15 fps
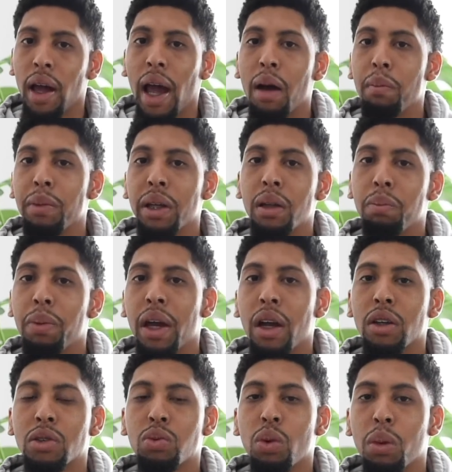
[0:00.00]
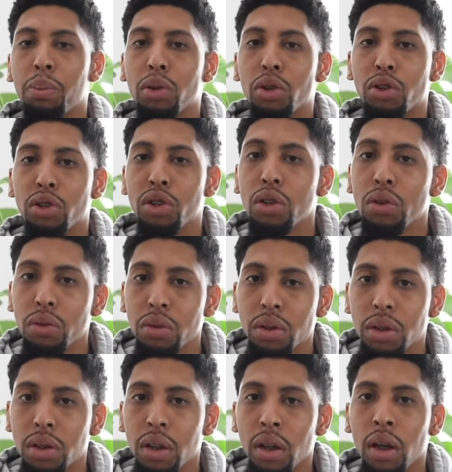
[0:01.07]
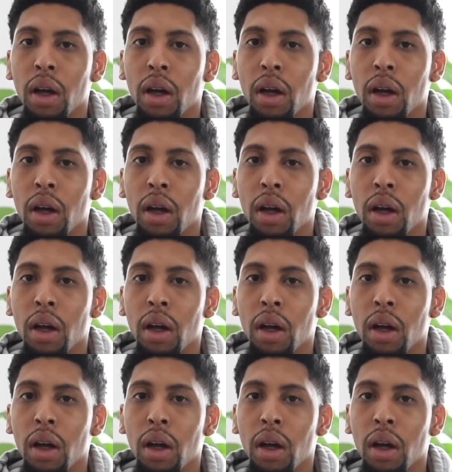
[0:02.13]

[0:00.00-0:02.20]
how many pairs were produced